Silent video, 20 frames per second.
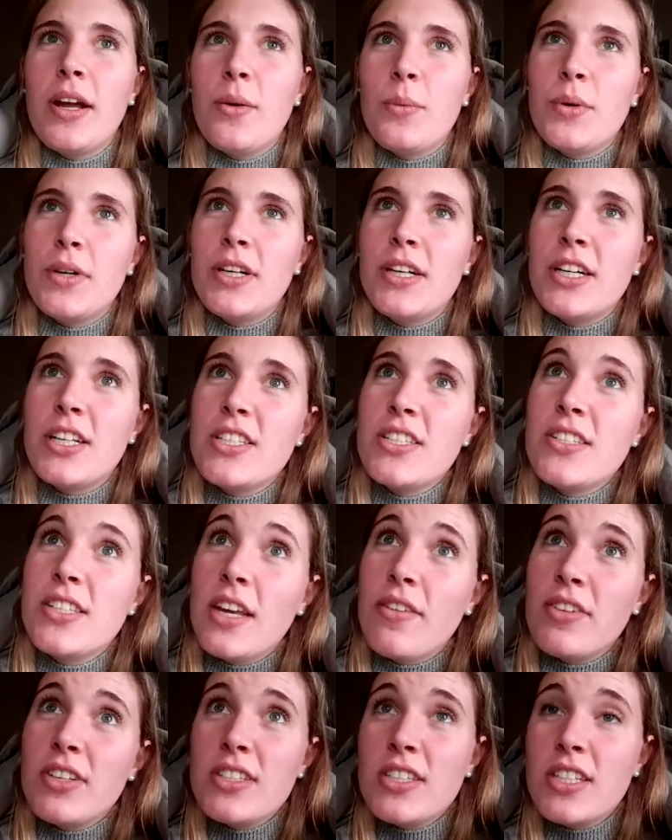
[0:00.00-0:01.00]
I was
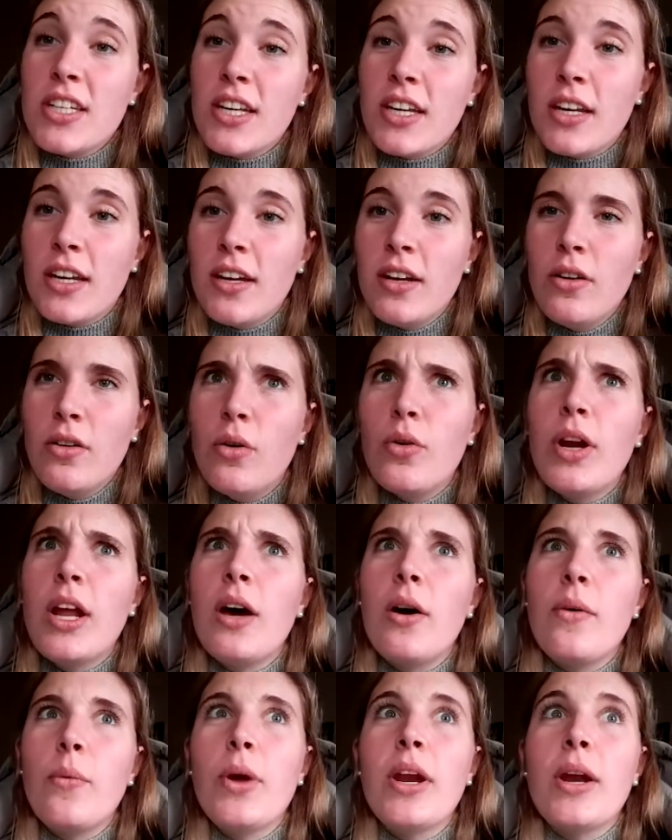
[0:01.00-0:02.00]
16
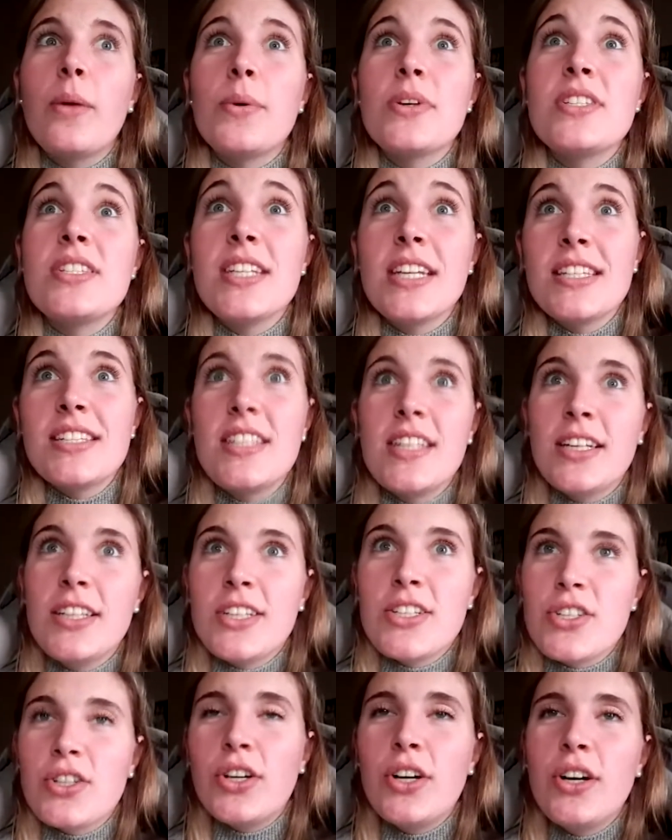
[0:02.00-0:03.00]

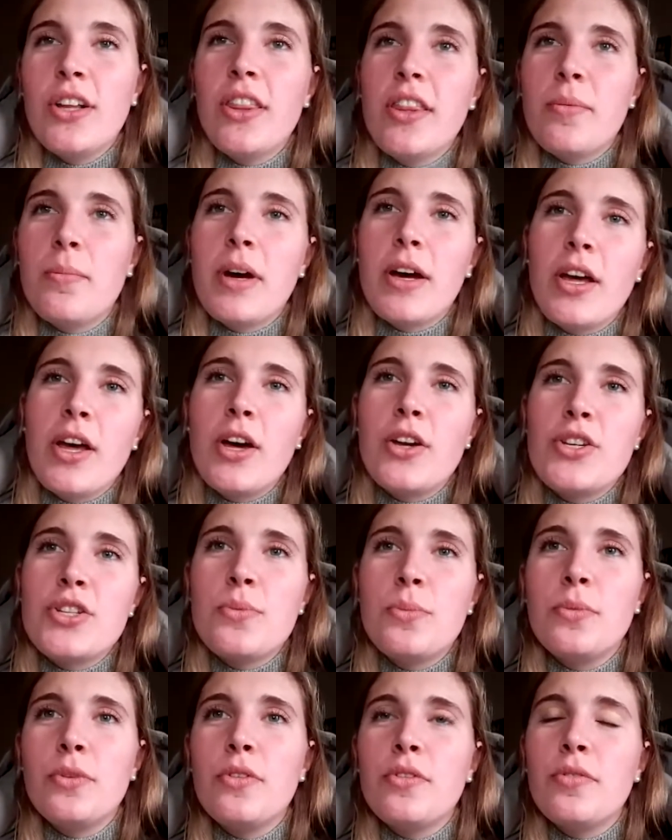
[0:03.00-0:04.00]
years old, my
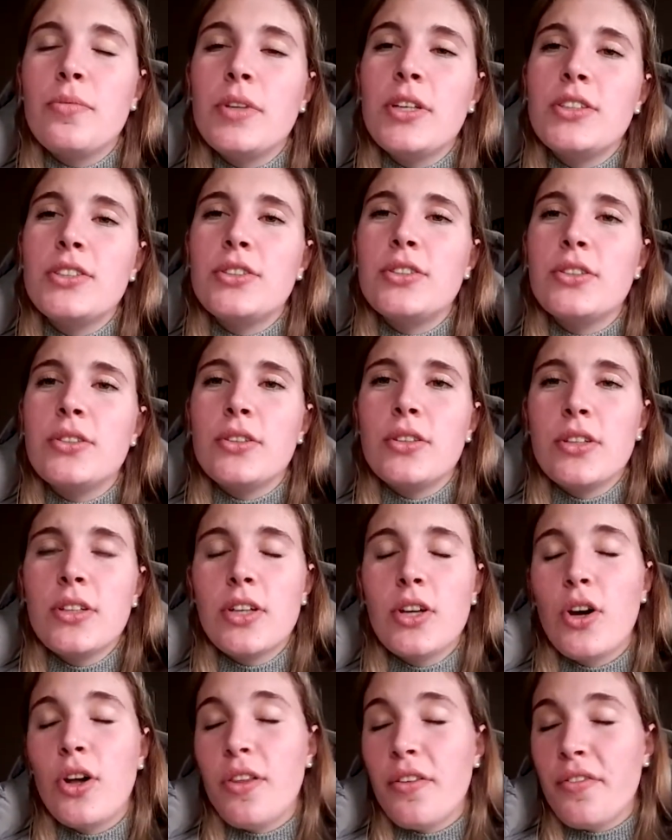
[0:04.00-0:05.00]
coach moved me to
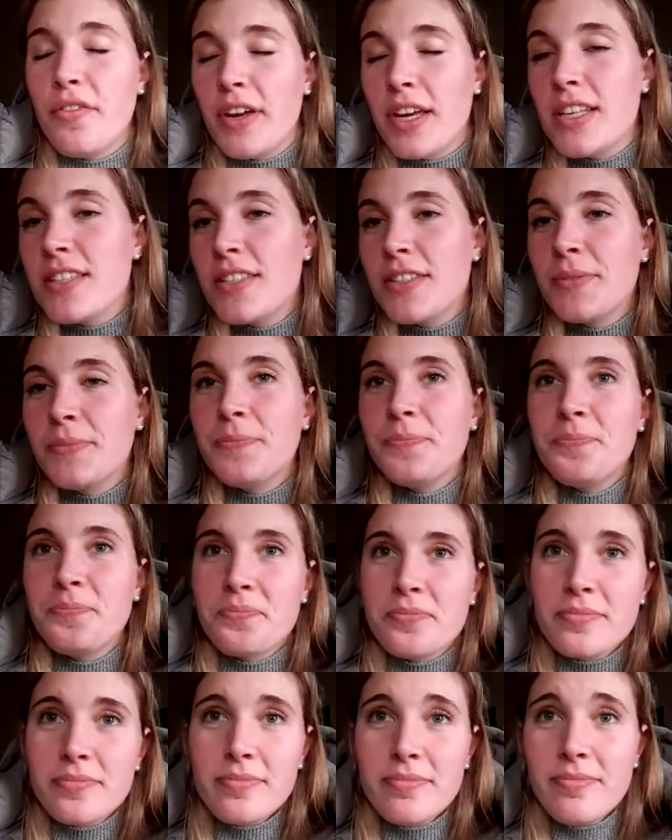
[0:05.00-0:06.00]
goal defence.
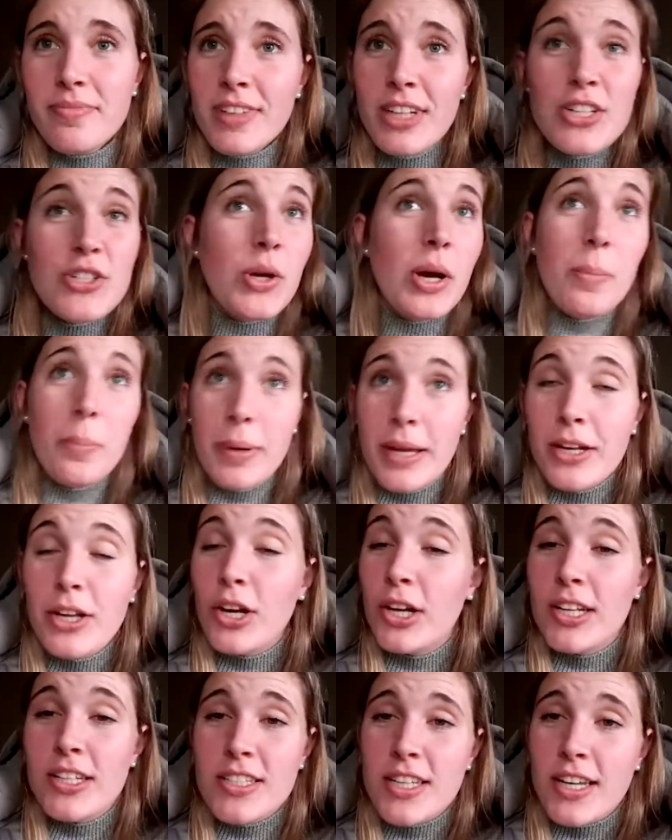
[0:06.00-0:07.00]
So I played
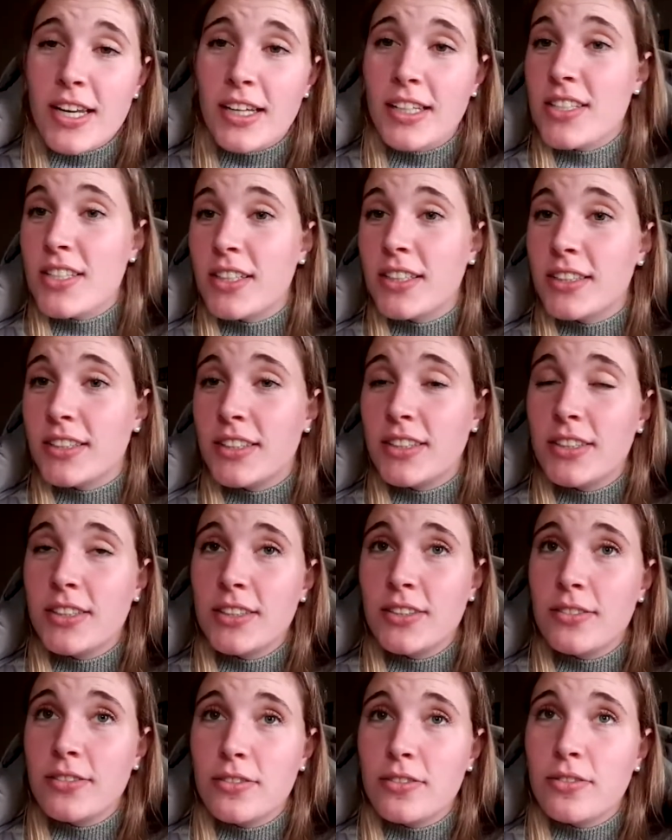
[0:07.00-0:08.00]
goal attack since
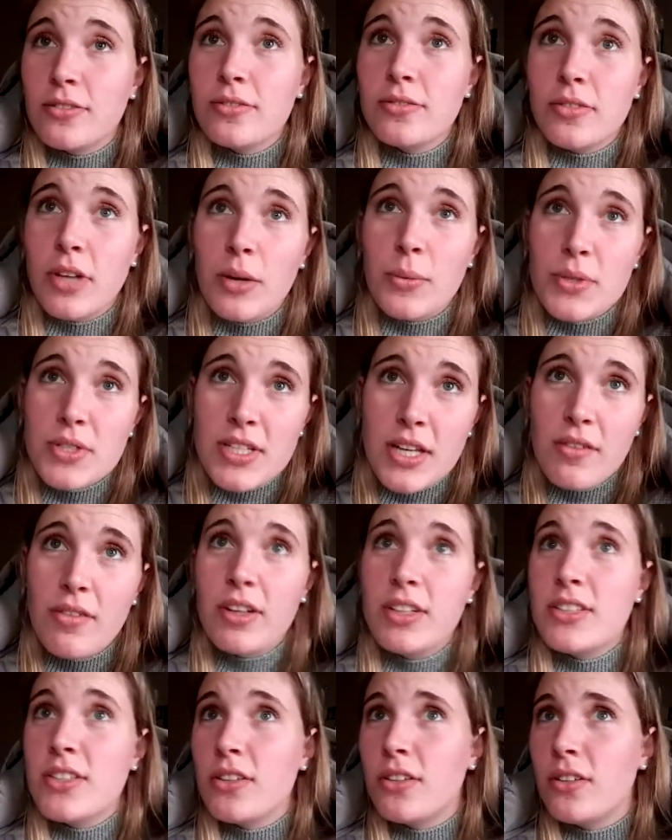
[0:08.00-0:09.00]
I was
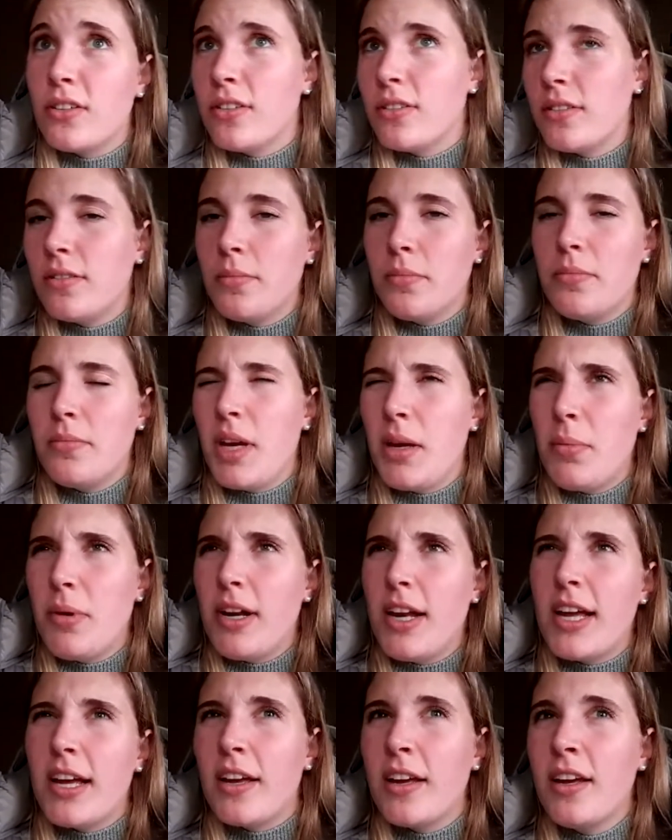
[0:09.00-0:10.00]
7 till maybe
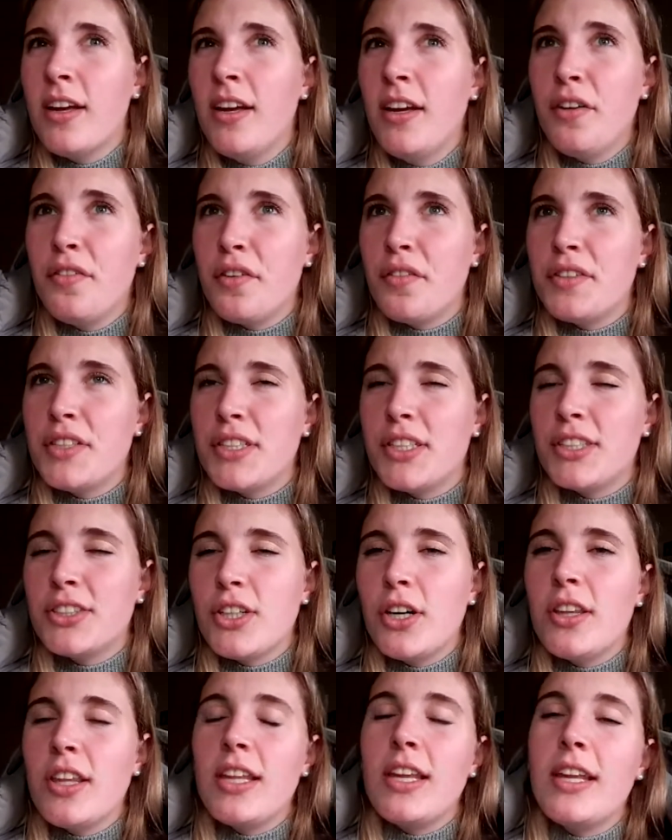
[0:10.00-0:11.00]
like 15 years
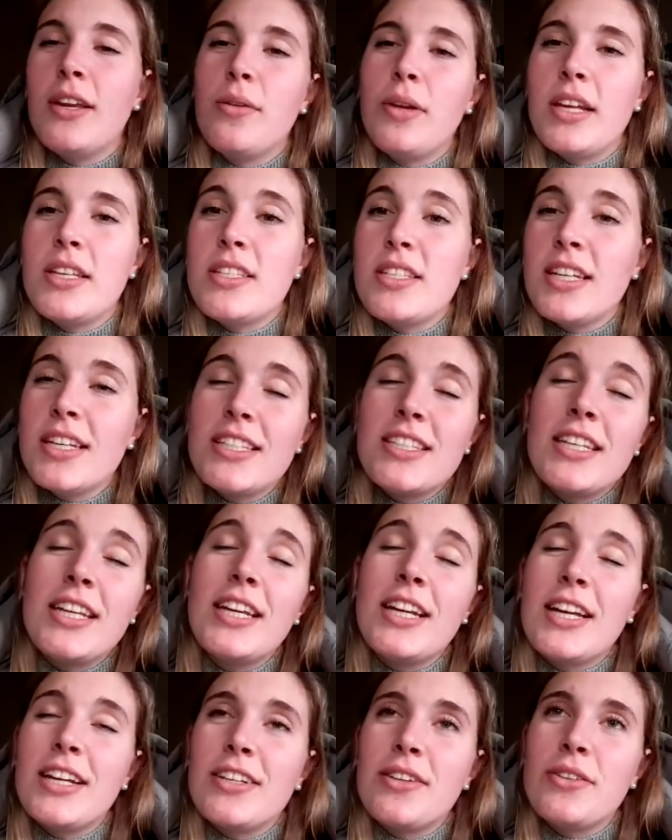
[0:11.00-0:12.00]
old. Then at
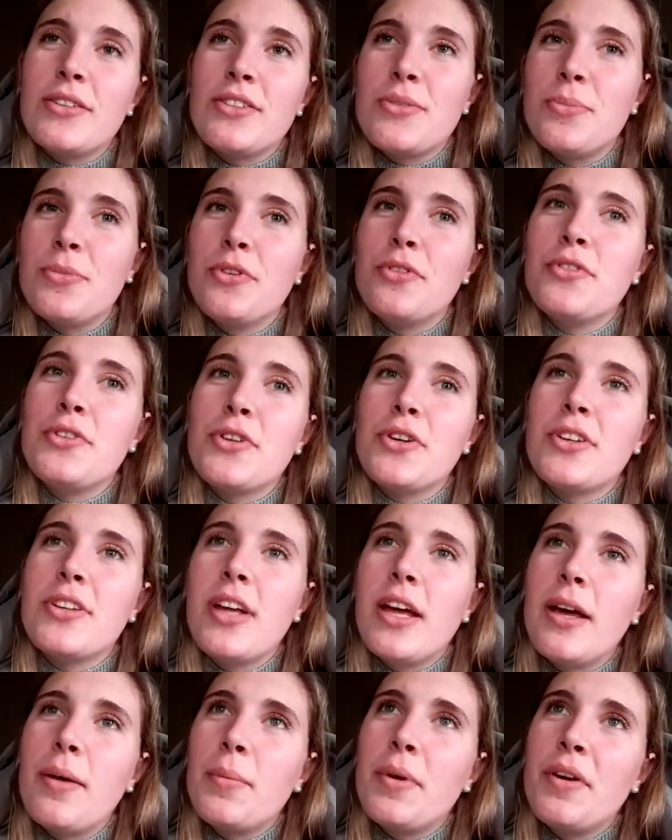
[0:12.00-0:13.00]
16, I just moved to
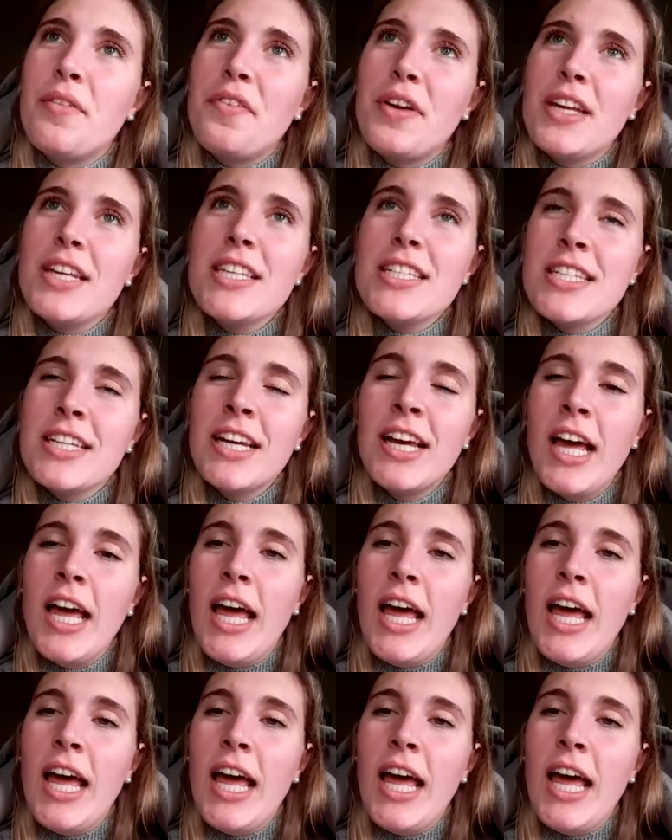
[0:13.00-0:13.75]
defence.